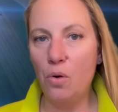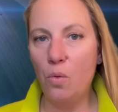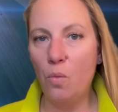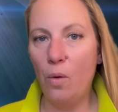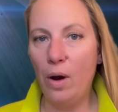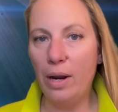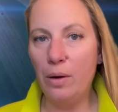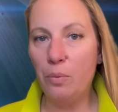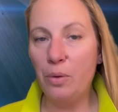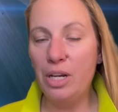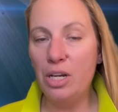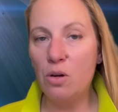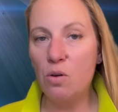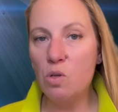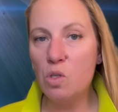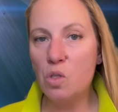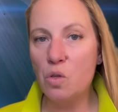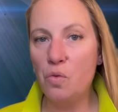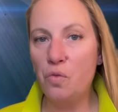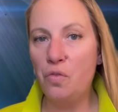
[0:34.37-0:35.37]
what we know
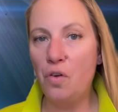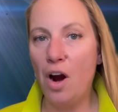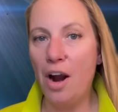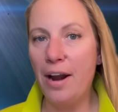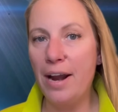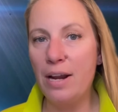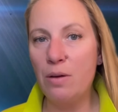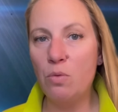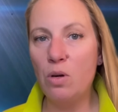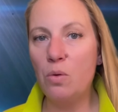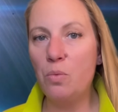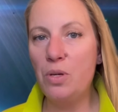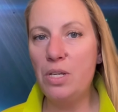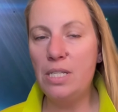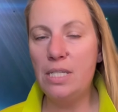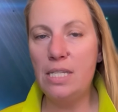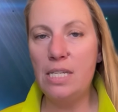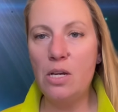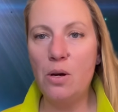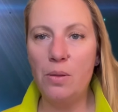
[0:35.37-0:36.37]
so far and what we
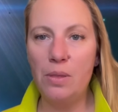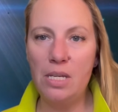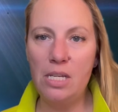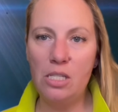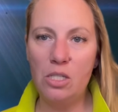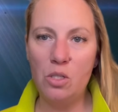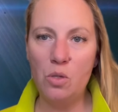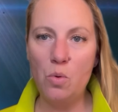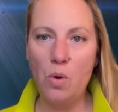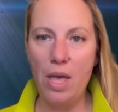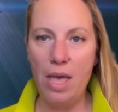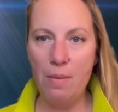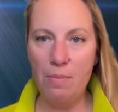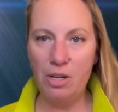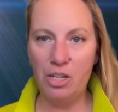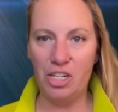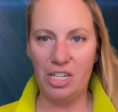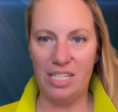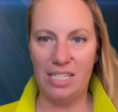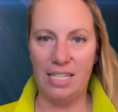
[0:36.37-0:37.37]
see on these new
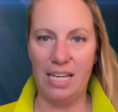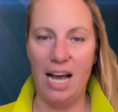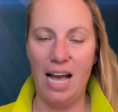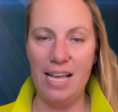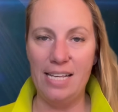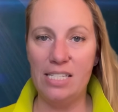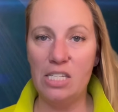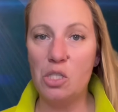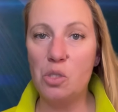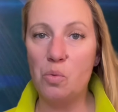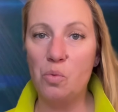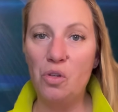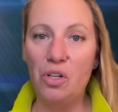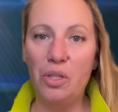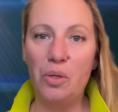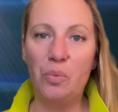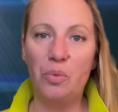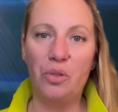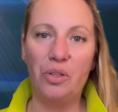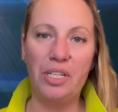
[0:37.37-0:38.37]
images, guys. It's really,
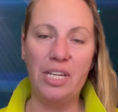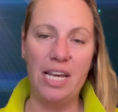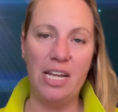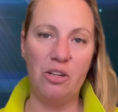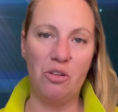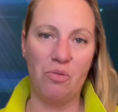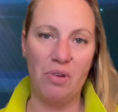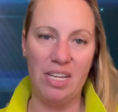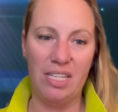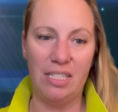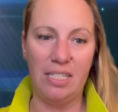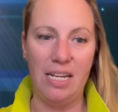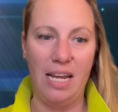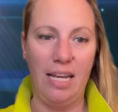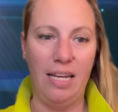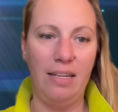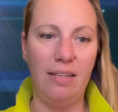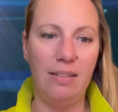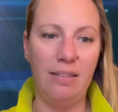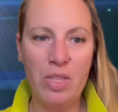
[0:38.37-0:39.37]
really
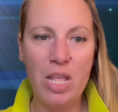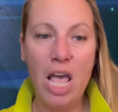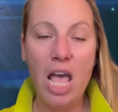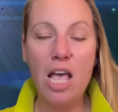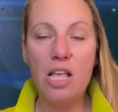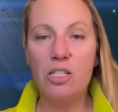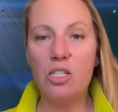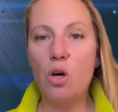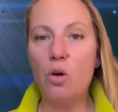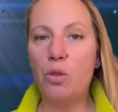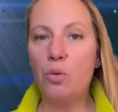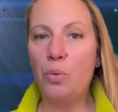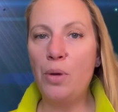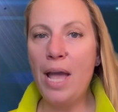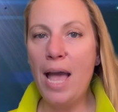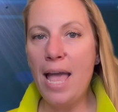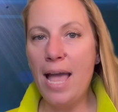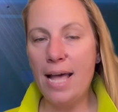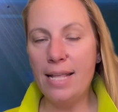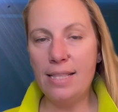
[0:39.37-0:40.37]
interesting. So 3i
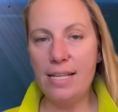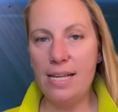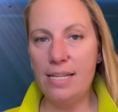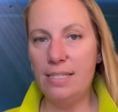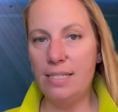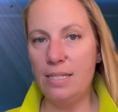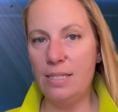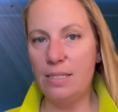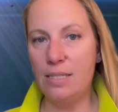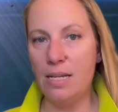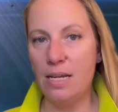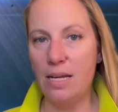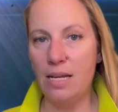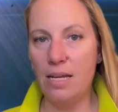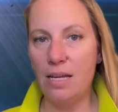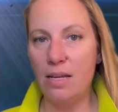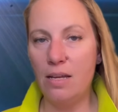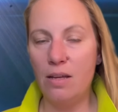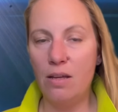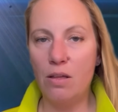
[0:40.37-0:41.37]
Atlas is
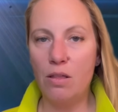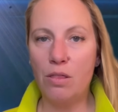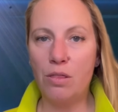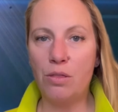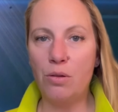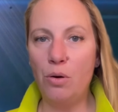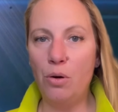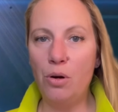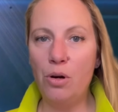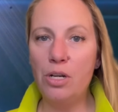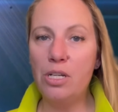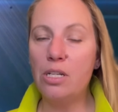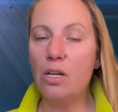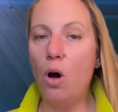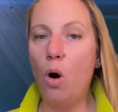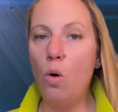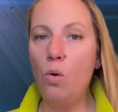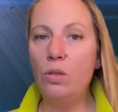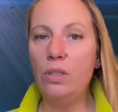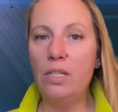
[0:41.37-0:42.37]

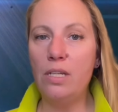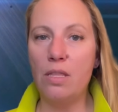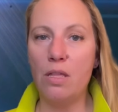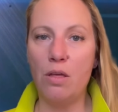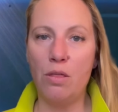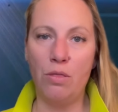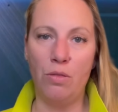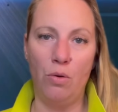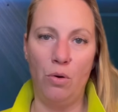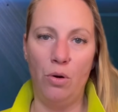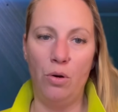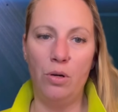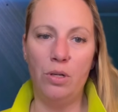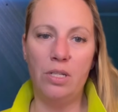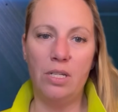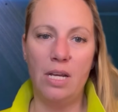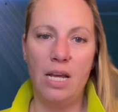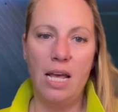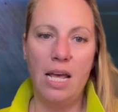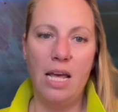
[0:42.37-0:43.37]
only the third
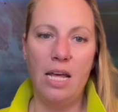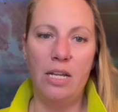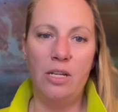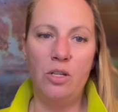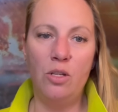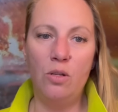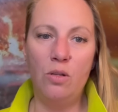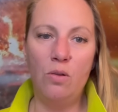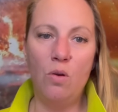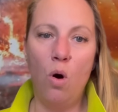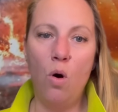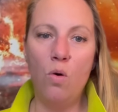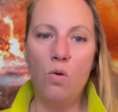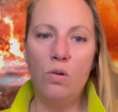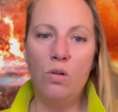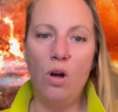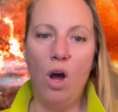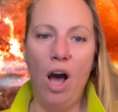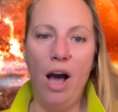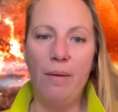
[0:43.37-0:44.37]

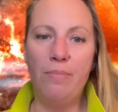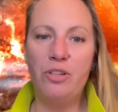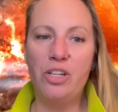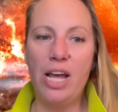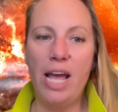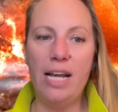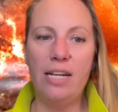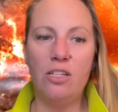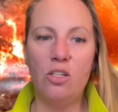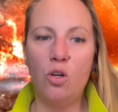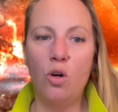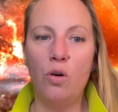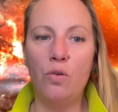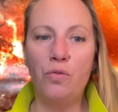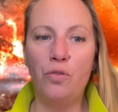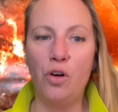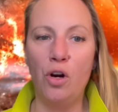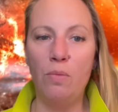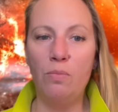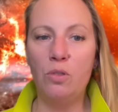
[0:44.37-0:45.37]
known object
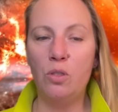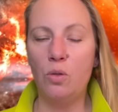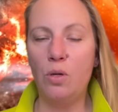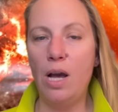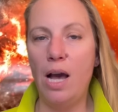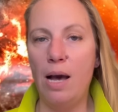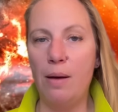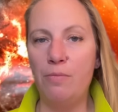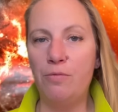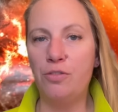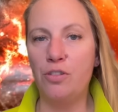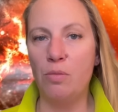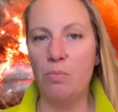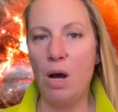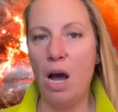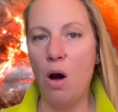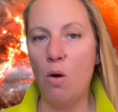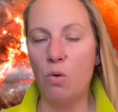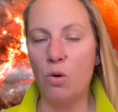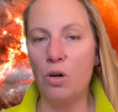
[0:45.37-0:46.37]
confirmed to come from
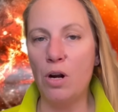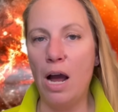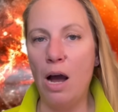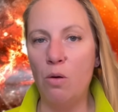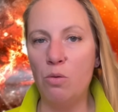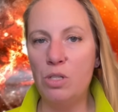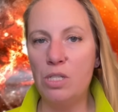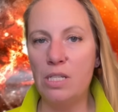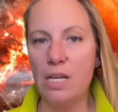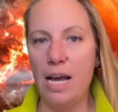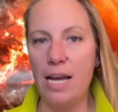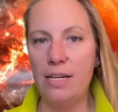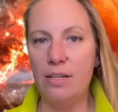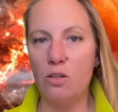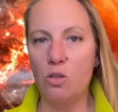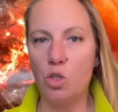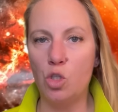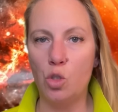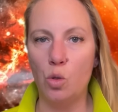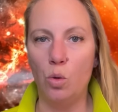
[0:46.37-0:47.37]
our outside
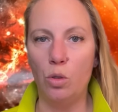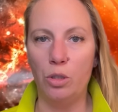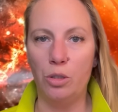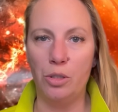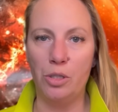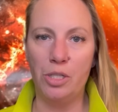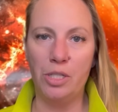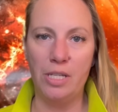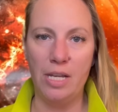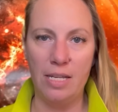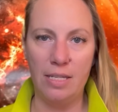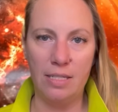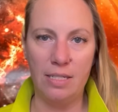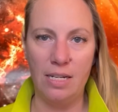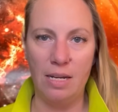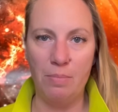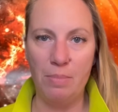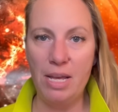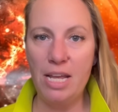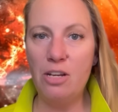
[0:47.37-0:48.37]
solar
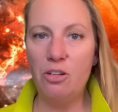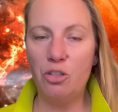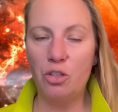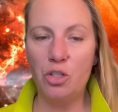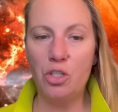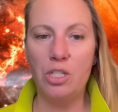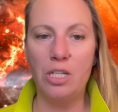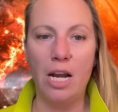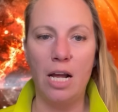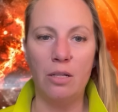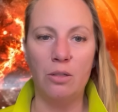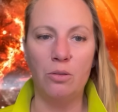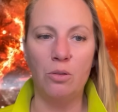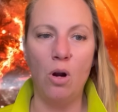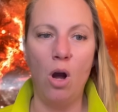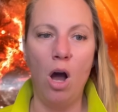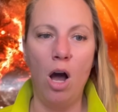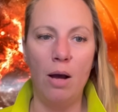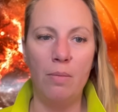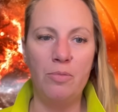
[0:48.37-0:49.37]
system, interstellar
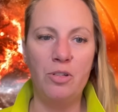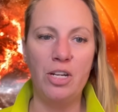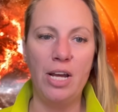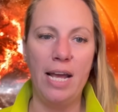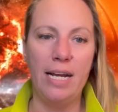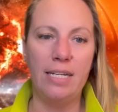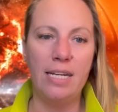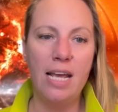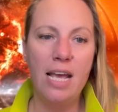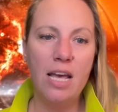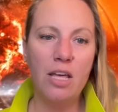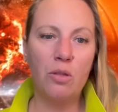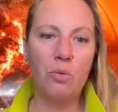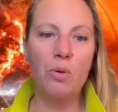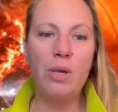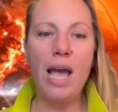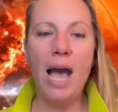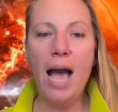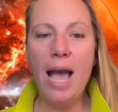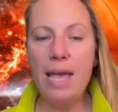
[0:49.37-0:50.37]
object.
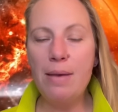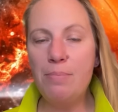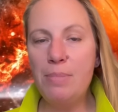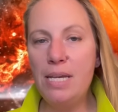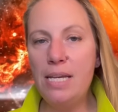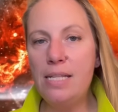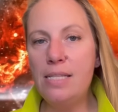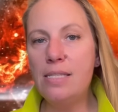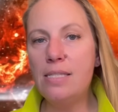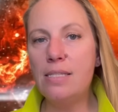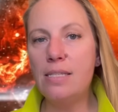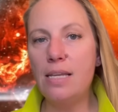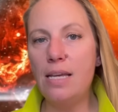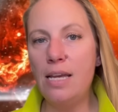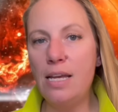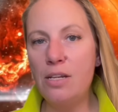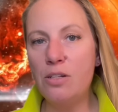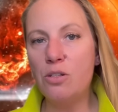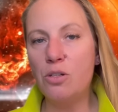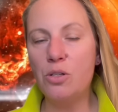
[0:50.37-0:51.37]
3i means
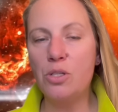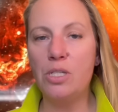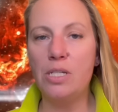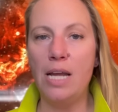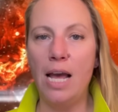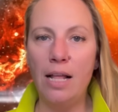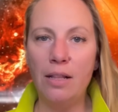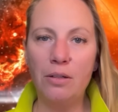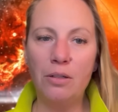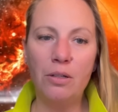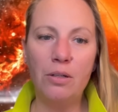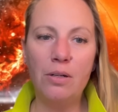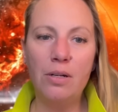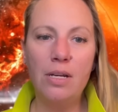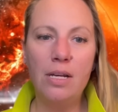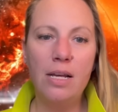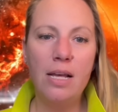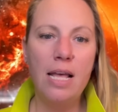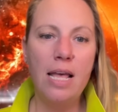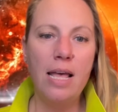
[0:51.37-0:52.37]
interstellar
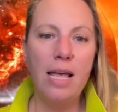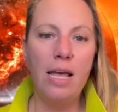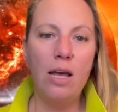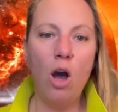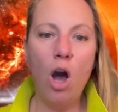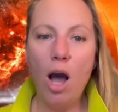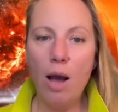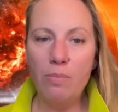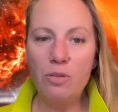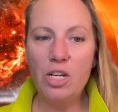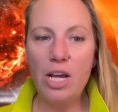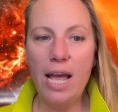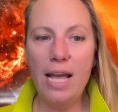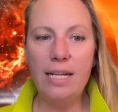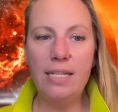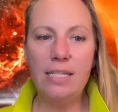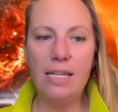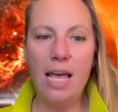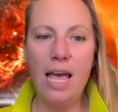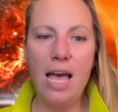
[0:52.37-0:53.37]

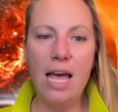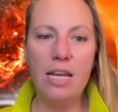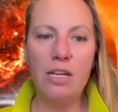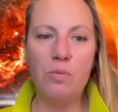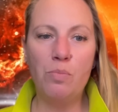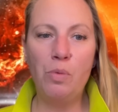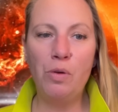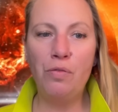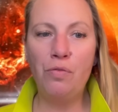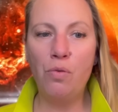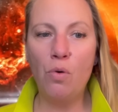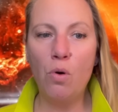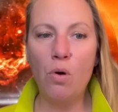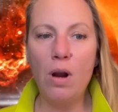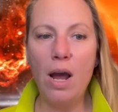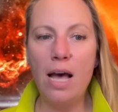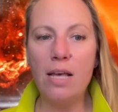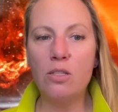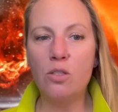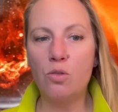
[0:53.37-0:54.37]
object, and before
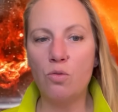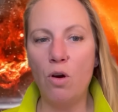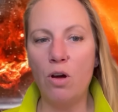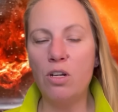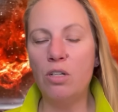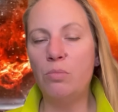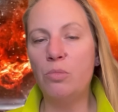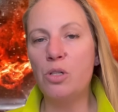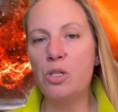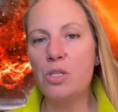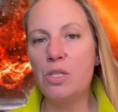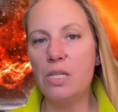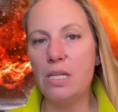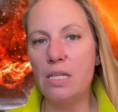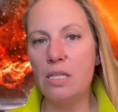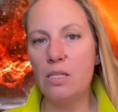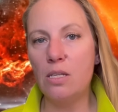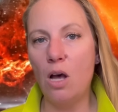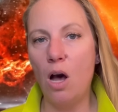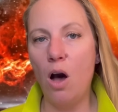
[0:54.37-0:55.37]
astronomers
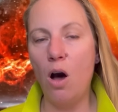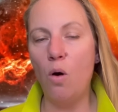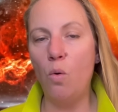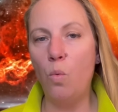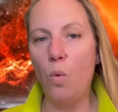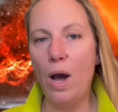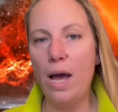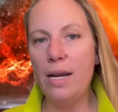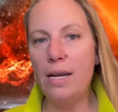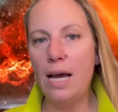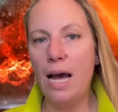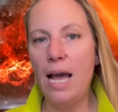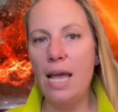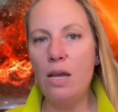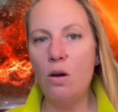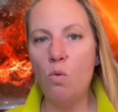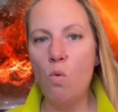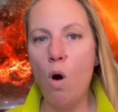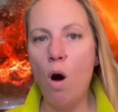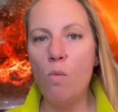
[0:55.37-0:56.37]
saw 1i
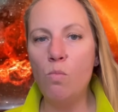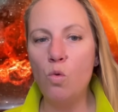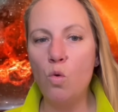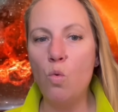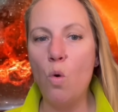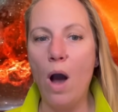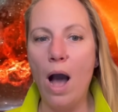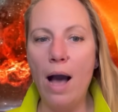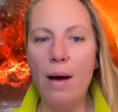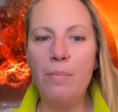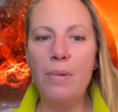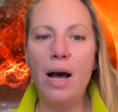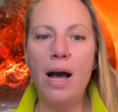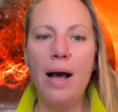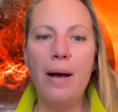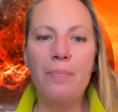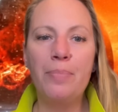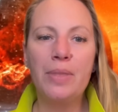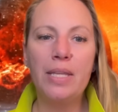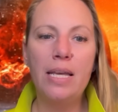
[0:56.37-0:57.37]

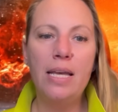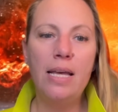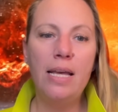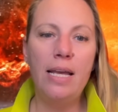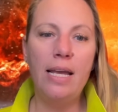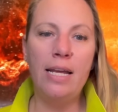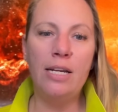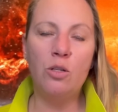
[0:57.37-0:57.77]
Oumuamua in